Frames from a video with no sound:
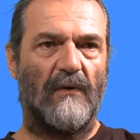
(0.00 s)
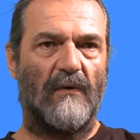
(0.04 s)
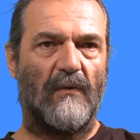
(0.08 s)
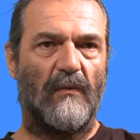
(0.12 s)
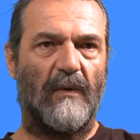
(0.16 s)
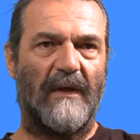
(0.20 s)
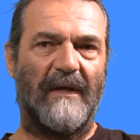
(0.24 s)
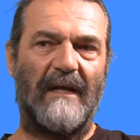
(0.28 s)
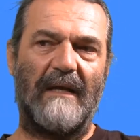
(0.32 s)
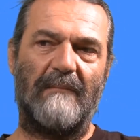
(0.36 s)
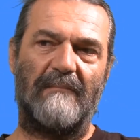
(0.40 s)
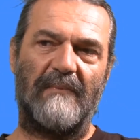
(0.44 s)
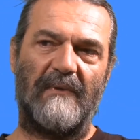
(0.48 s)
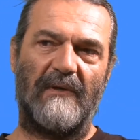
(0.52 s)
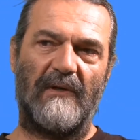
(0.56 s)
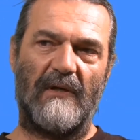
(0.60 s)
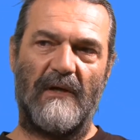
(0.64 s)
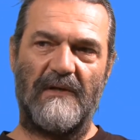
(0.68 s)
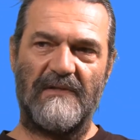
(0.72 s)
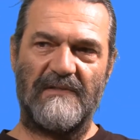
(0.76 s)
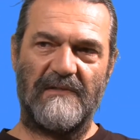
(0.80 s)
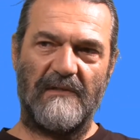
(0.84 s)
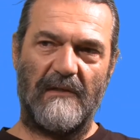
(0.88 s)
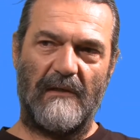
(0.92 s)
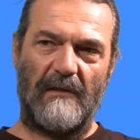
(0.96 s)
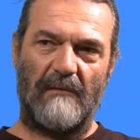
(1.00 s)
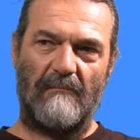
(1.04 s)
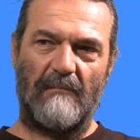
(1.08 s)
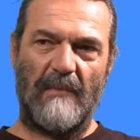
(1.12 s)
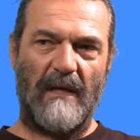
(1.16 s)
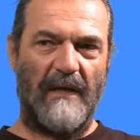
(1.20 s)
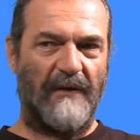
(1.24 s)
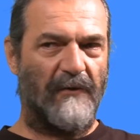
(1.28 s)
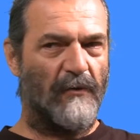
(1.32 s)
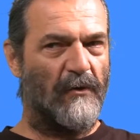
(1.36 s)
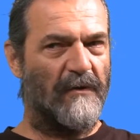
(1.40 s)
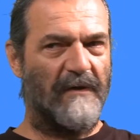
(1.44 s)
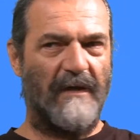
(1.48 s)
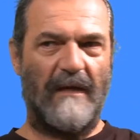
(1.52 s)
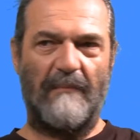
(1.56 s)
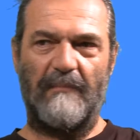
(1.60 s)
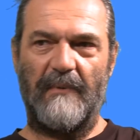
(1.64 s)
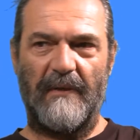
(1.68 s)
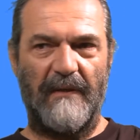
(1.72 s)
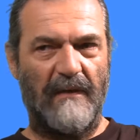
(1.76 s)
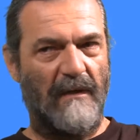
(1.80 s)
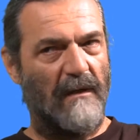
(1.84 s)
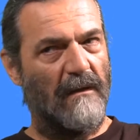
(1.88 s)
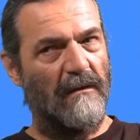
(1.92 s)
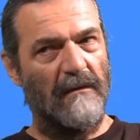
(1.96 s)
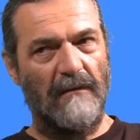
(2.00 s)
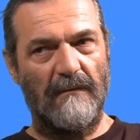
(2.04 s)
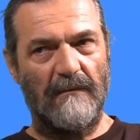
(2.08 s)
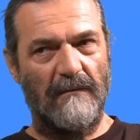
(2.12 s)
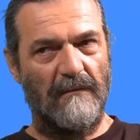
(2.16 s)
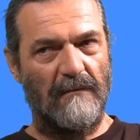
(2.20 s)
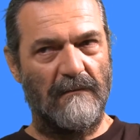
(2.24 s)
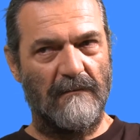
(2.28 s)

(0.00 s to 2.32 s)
what happened last year might not happen now.